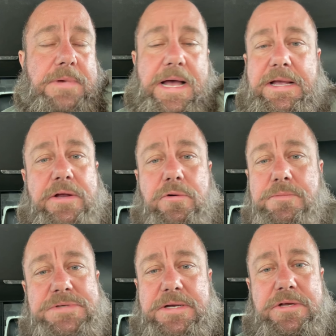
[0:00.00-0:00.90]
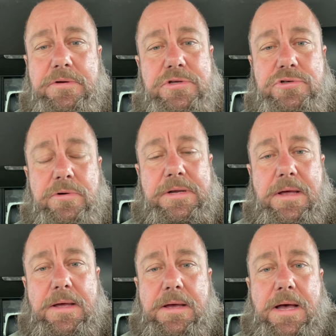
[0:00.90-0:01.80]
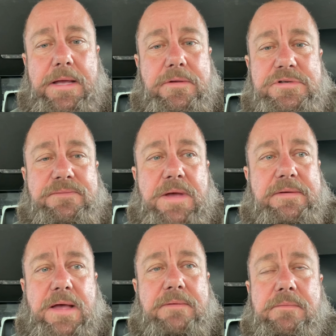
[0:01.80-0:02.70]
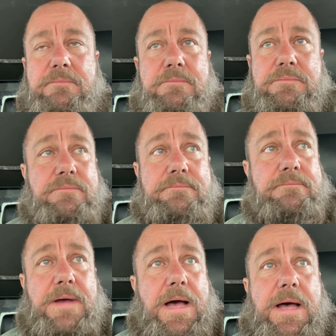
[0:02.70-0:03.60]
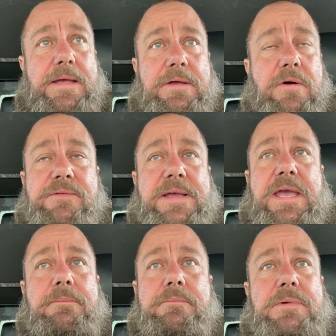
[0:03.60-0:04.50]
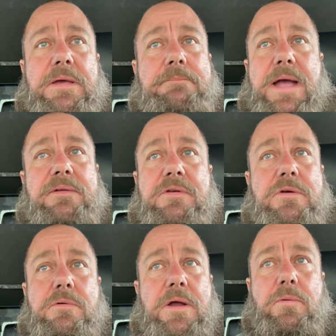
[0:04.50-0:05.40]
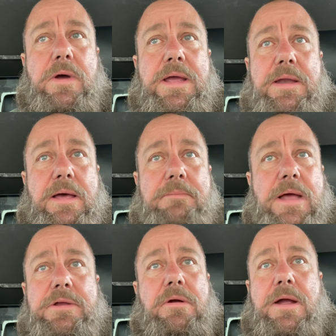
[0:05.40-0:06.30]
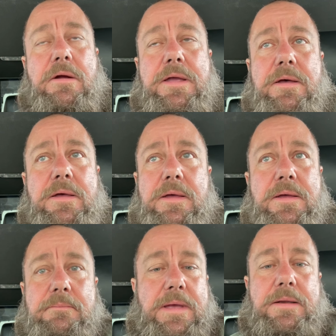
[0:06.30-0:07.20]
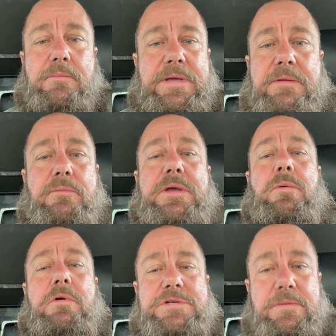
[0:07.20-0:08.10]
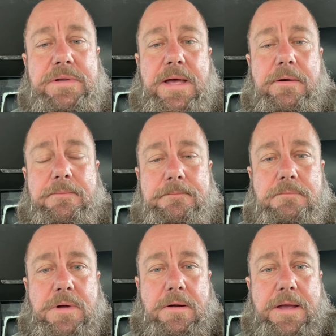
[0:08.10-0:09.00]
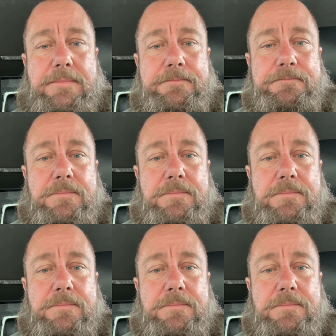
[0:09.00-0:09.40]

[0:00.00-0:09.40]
I got groups so that you can join. If I can't get back to you right away and I'm not in your area, man, we can work something out. All right.